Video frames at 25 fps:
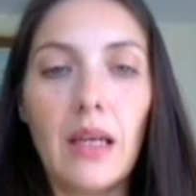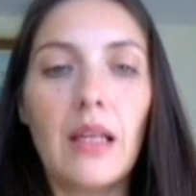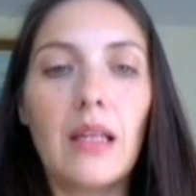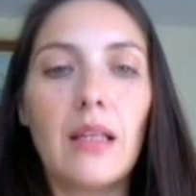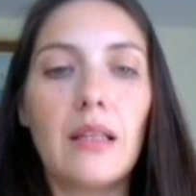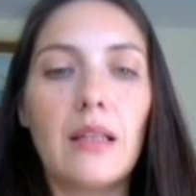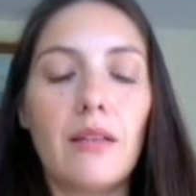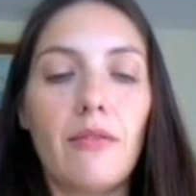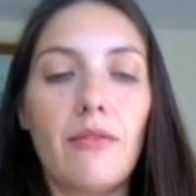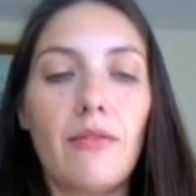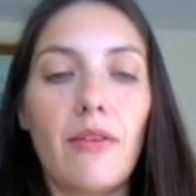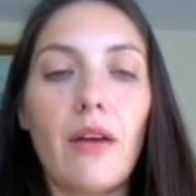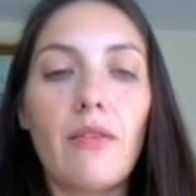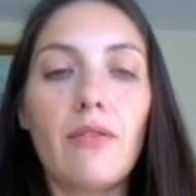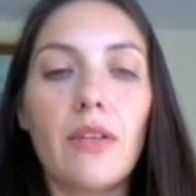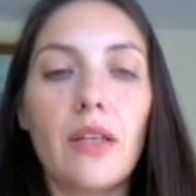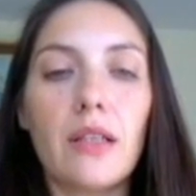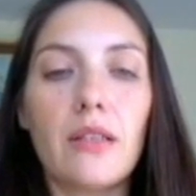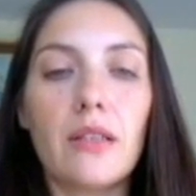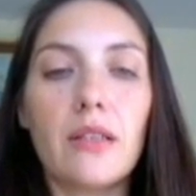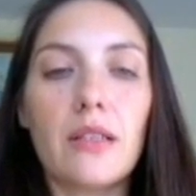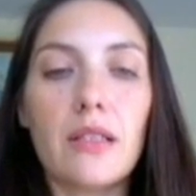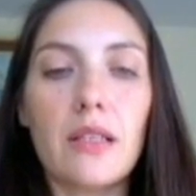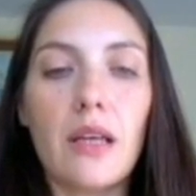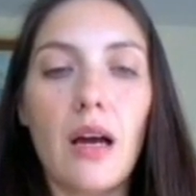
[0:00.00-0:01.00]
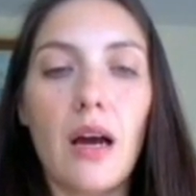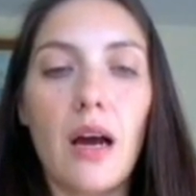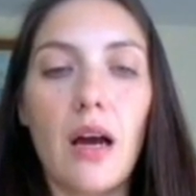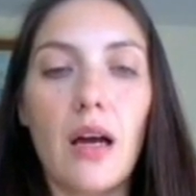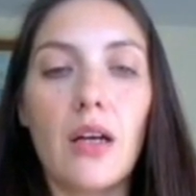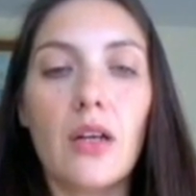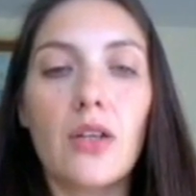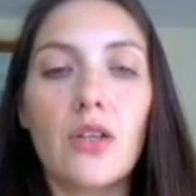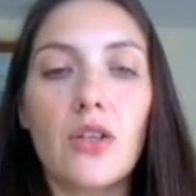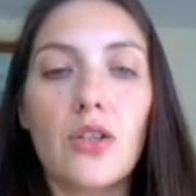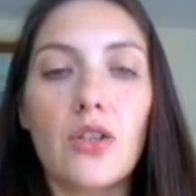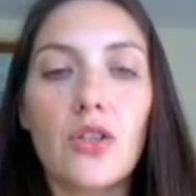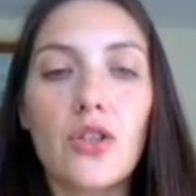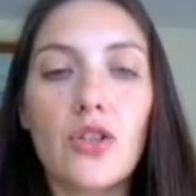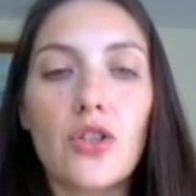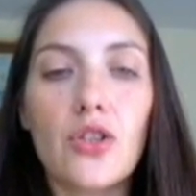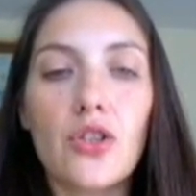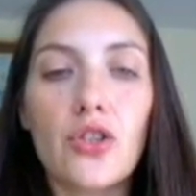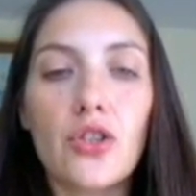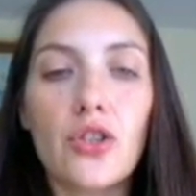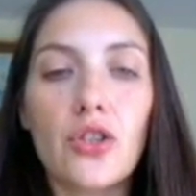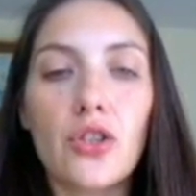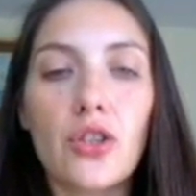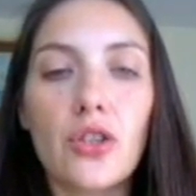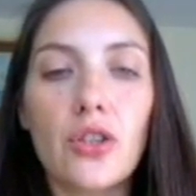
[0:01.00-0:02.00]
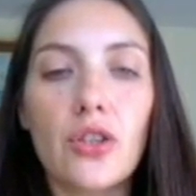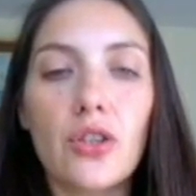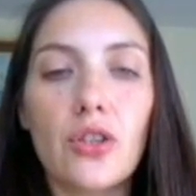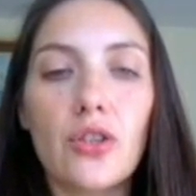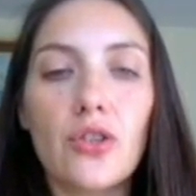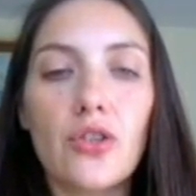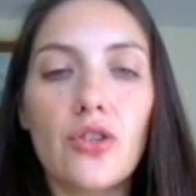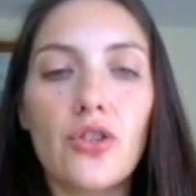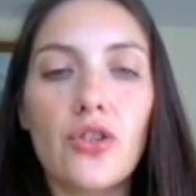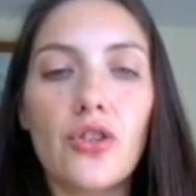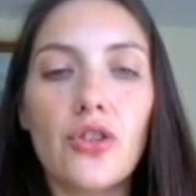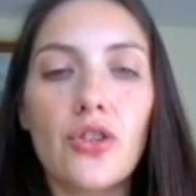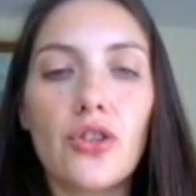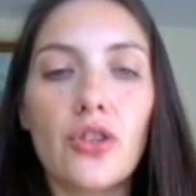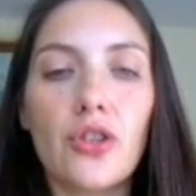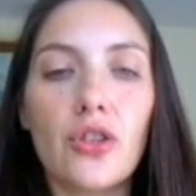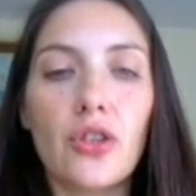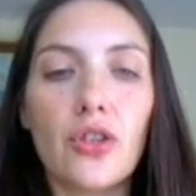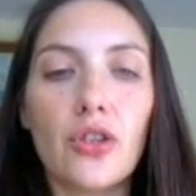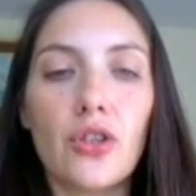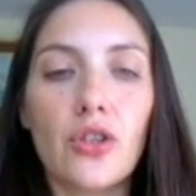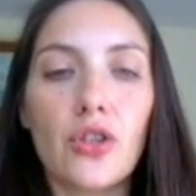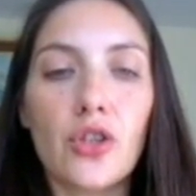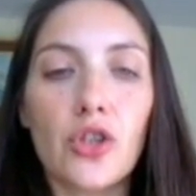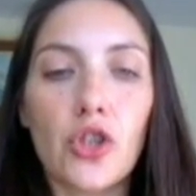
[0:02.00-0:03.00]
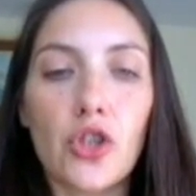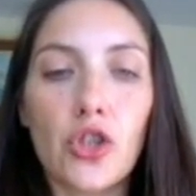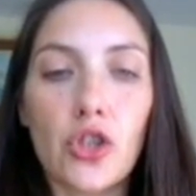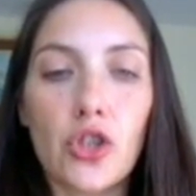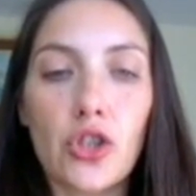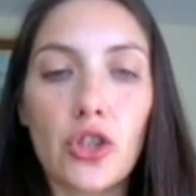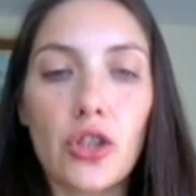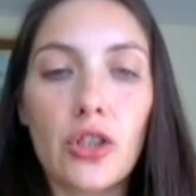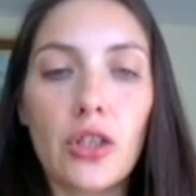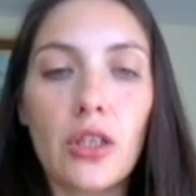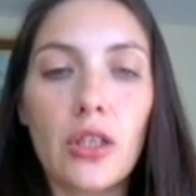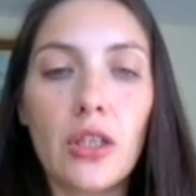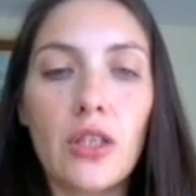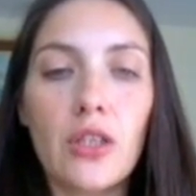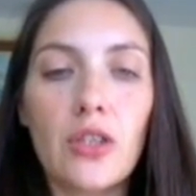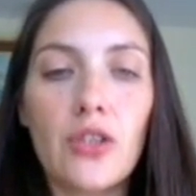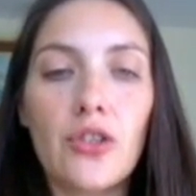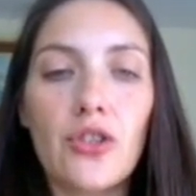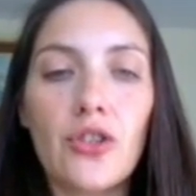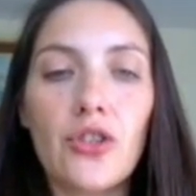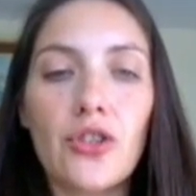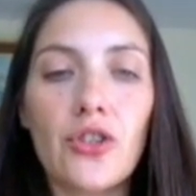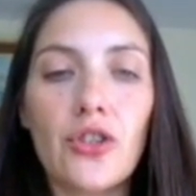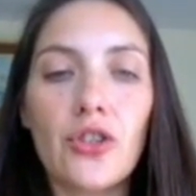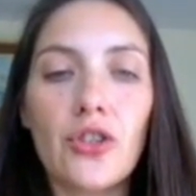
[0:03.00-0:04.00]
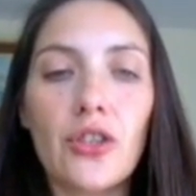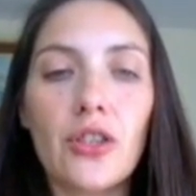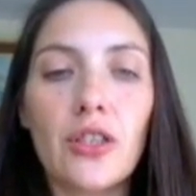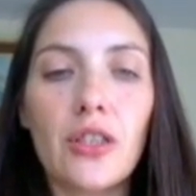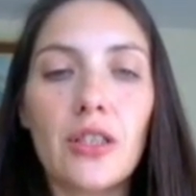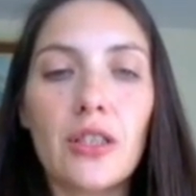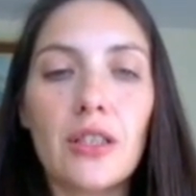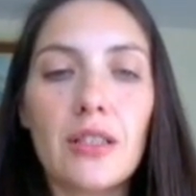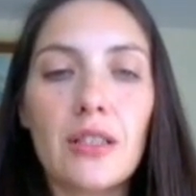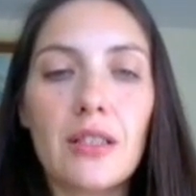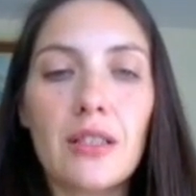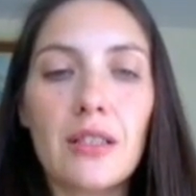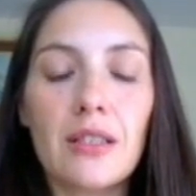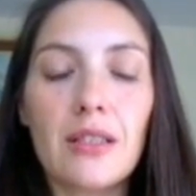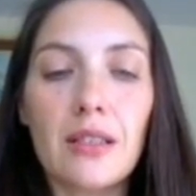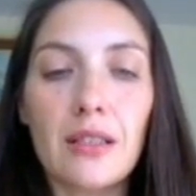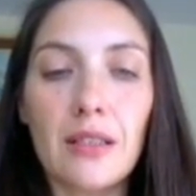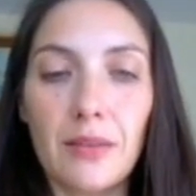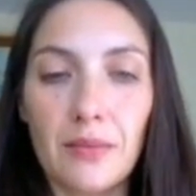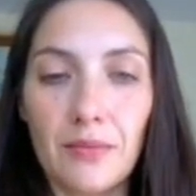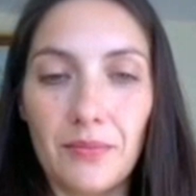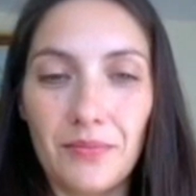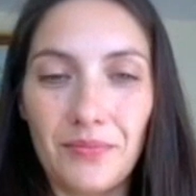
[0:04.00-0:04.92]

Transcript: The 5 letters are Ž, Ch, Sh, Sh, C.